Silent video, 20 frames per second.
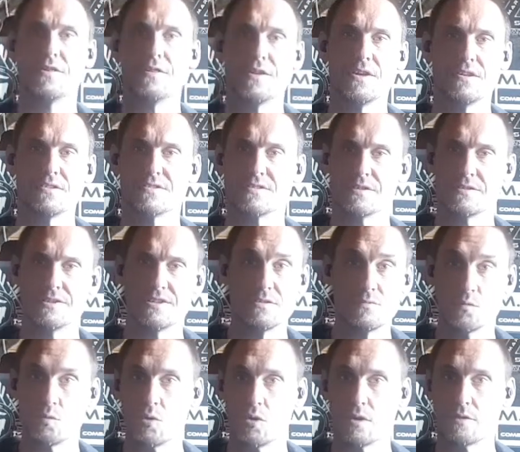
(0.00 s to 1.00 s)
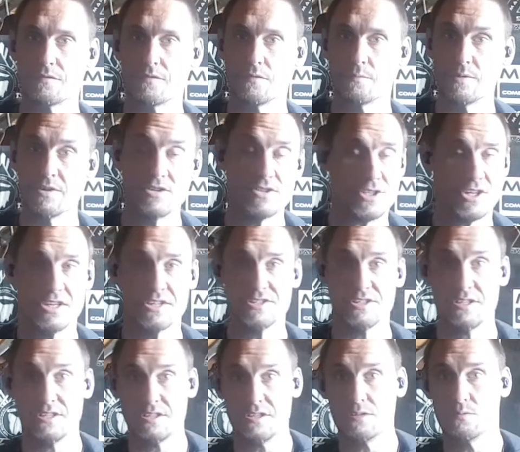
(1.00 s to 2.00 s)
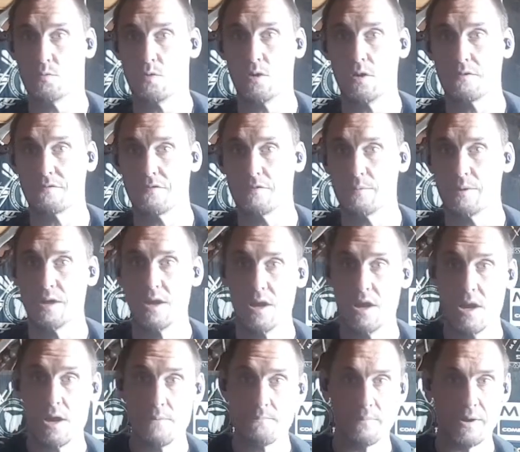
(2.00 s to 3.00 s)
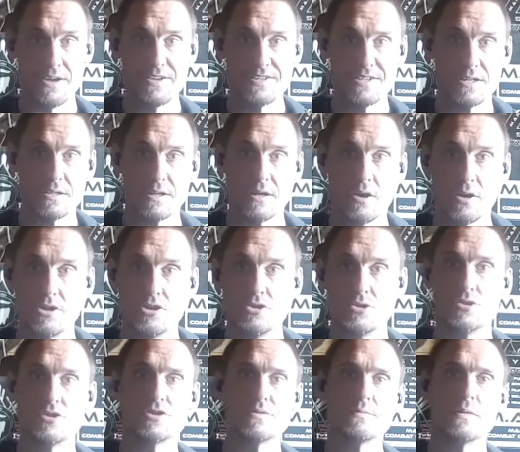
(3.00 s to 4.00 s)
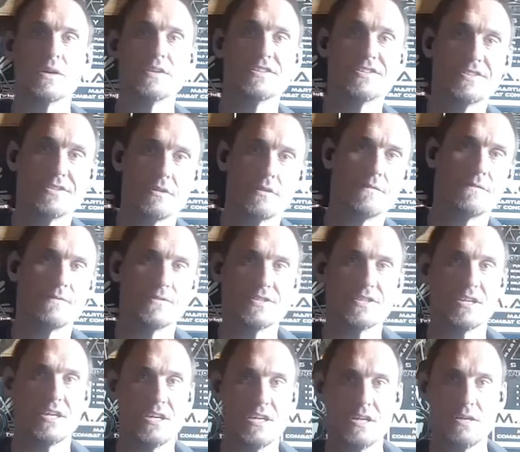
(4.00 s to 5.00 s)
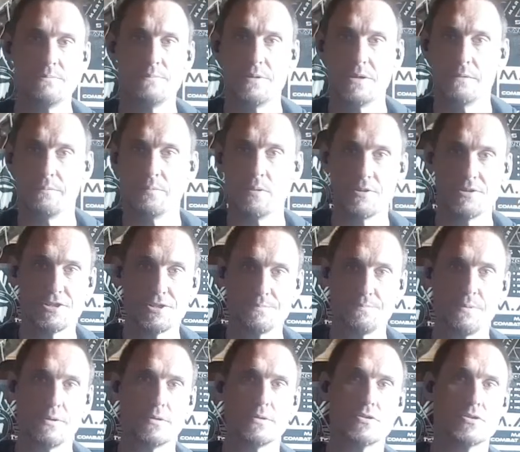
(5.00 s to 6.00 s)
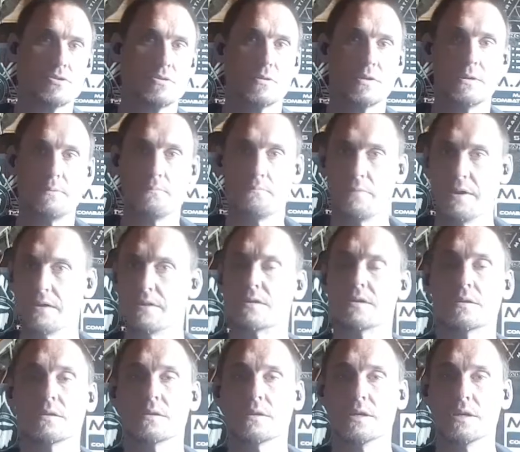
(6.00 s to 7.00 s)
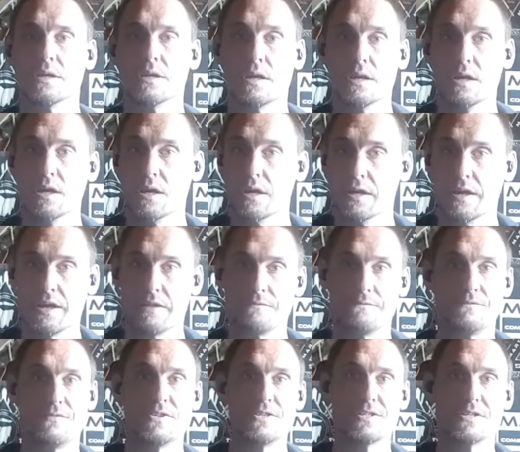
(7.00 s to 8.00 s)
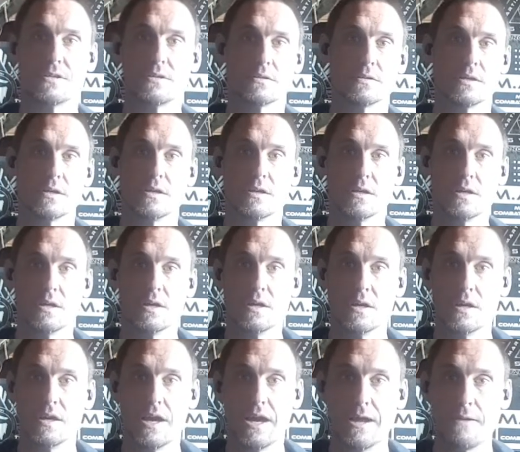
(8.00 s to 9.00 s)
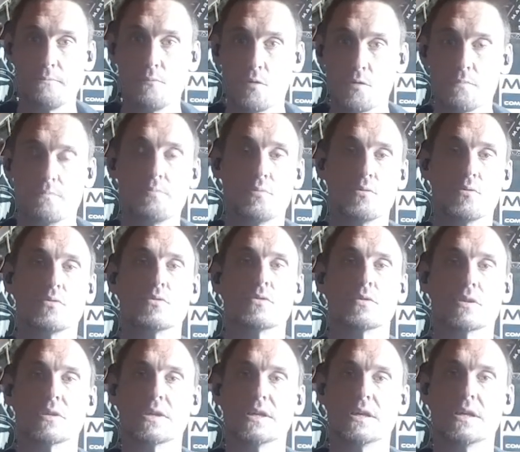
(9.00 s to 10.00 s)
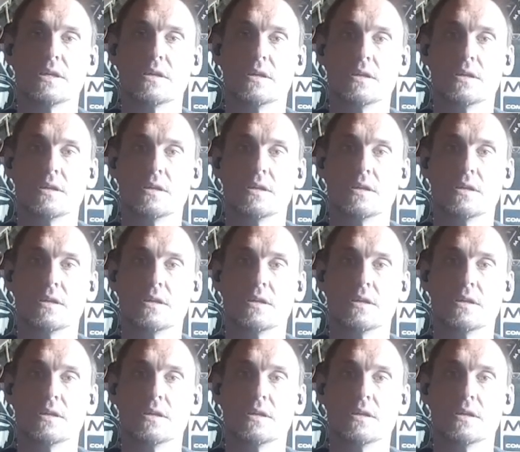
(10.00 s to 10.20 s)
things that didn't work for me, things that did work for me. Basically, I used myself as a guinea pig, both spiritually, mentally, and physically. And more importantly,